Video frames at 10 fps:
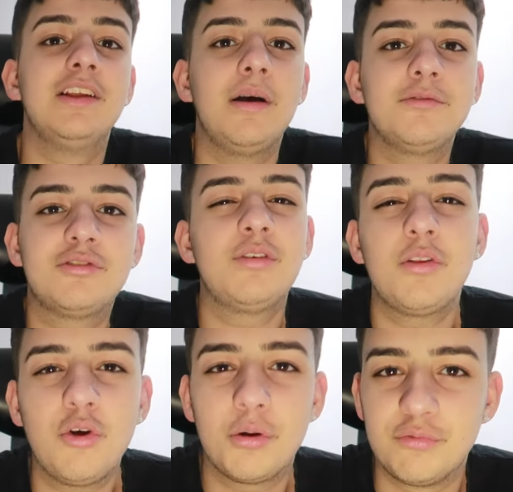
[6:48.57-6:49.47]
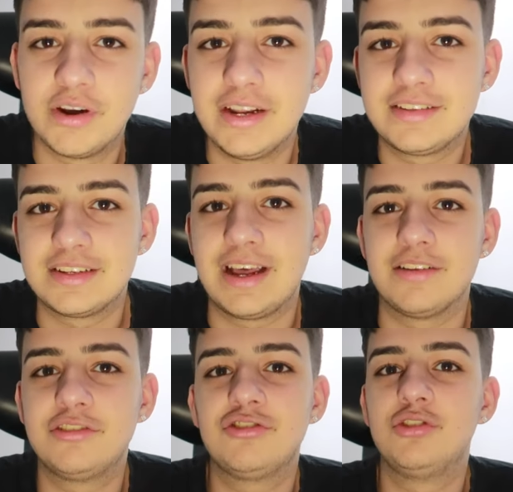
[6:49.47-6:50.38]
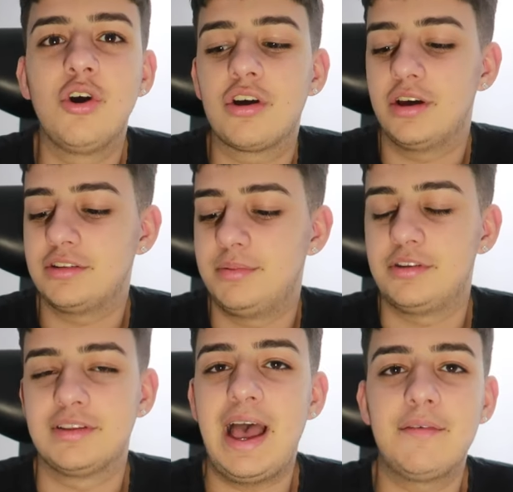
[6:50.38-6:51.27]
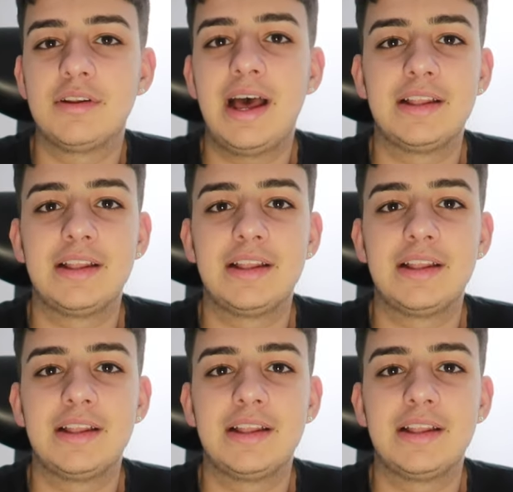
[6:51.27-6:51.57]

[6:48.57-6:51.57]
I'm, talking realistic now. They're just not going to be because they haven't